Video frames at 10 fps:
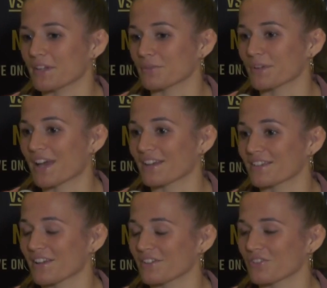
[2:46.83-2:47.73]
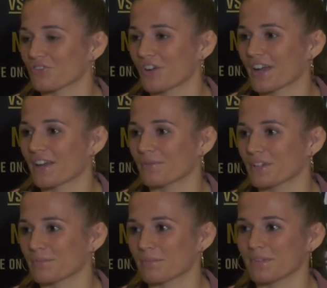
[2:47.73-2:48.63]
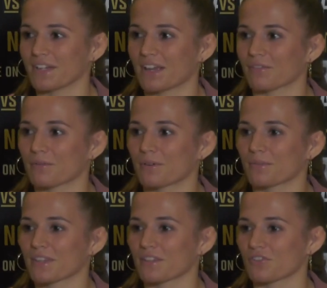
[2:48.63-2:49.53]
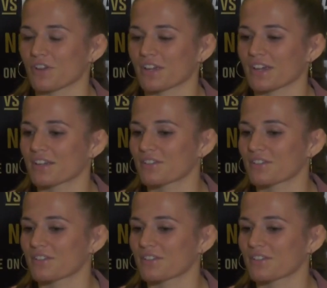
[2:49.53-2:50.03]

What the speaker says: it's what Adesanya's strong at and what he's been beating everyone with, his striking.